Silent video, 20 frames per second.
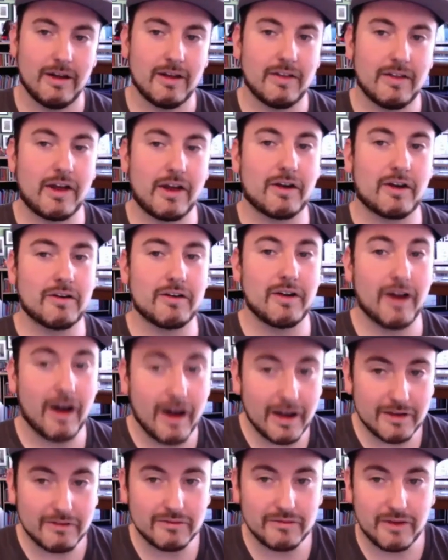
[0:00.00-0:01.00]
They are
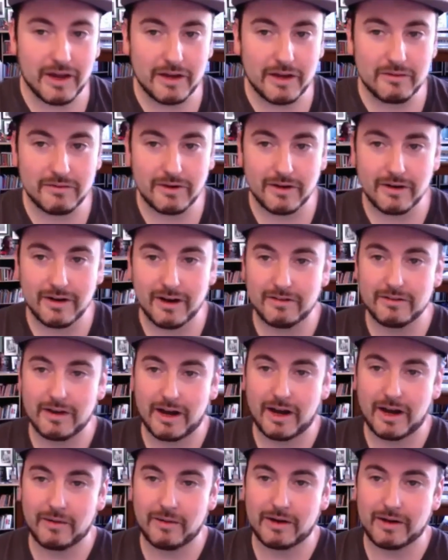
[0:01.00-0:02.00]
not in favor of,
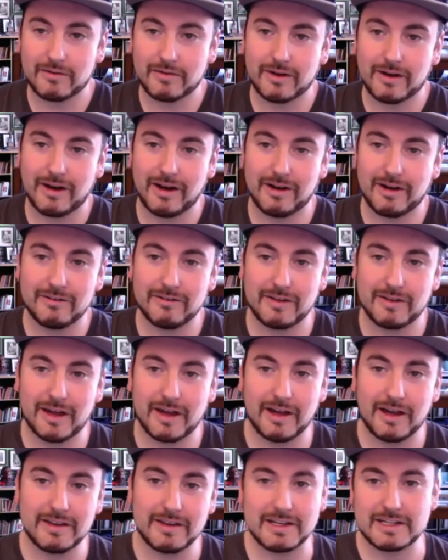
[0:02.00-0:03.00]
however, of
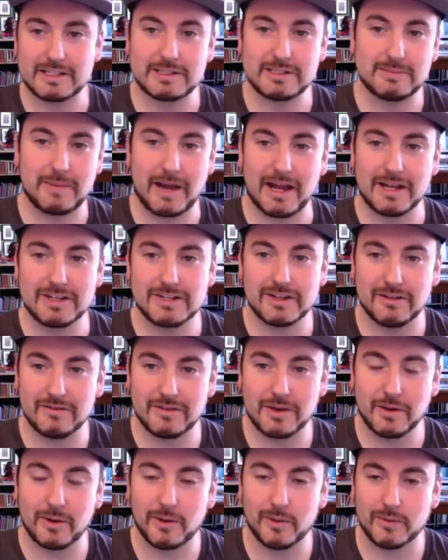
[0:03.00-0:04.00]
the expansion of
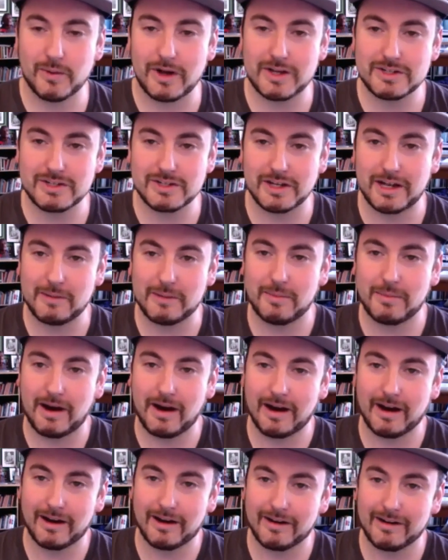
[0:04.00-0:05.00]
the old Russian
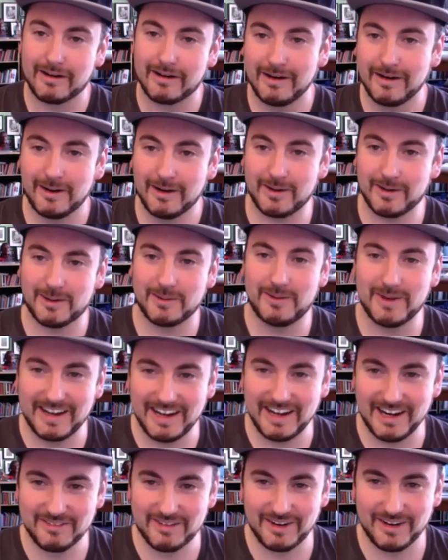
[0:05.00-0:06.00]
Empire or
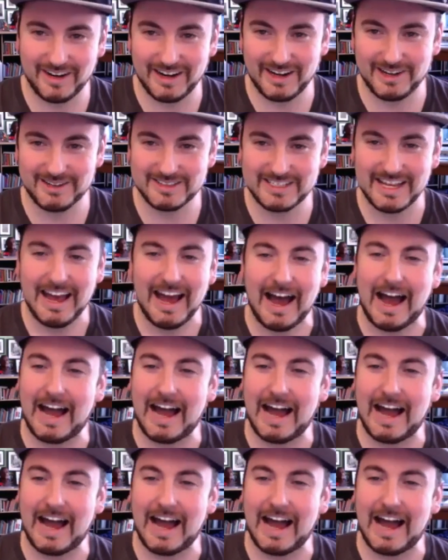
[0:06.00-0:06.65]
whatever else.